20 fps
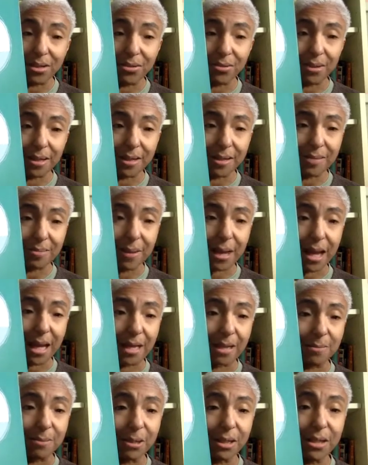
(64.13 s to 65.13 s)
to
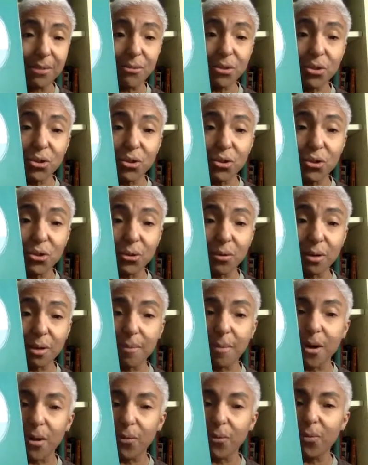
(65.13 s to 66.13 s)
expect, but he was sure
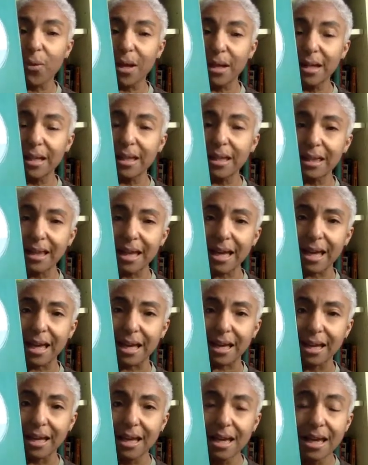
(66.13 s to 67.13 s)
about one
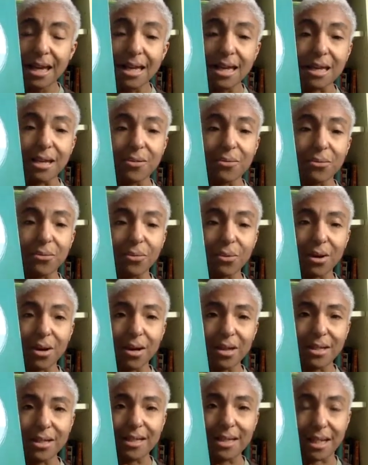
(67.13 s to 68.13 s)
thing. He
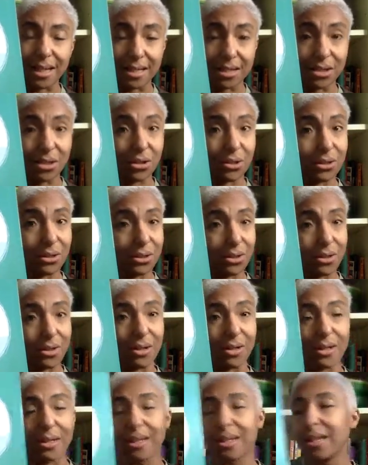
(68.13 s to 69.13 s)
wanted to
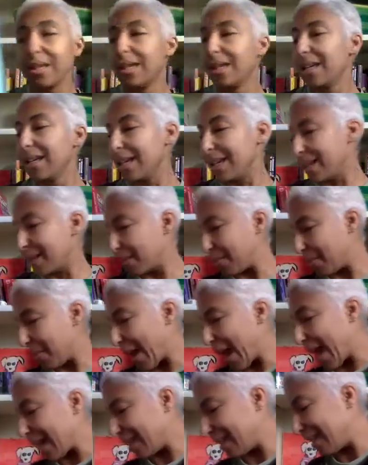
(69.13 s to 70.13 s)
look his
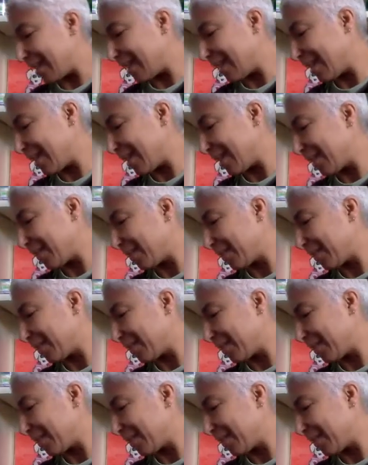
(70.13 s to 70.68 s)
best.